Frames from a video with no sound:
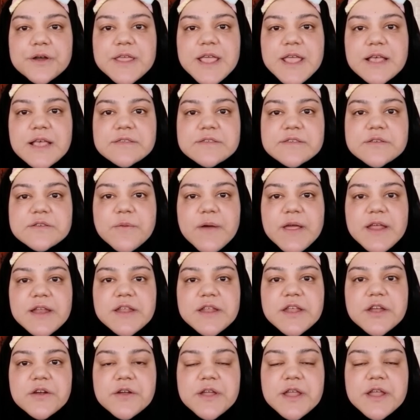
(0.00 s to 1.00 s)
yes, right
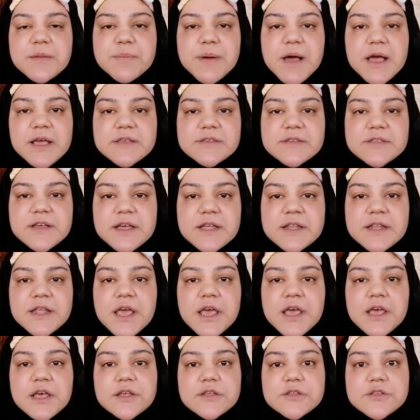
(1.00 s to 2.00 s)
here in Pakistan.
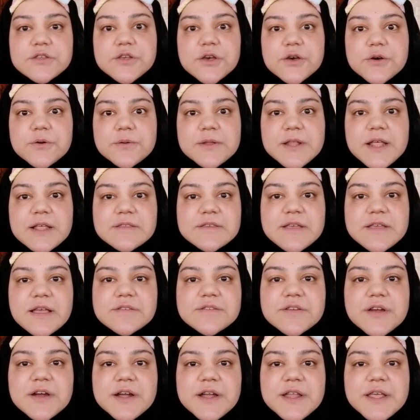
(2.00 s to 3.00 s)
So let's get
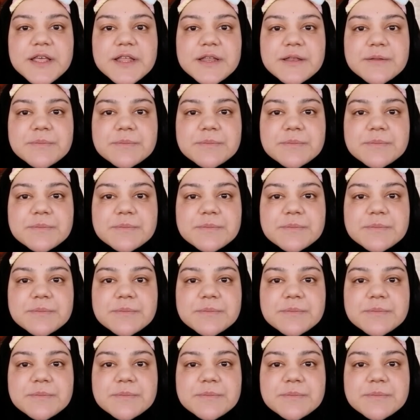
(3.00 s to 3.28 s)
started.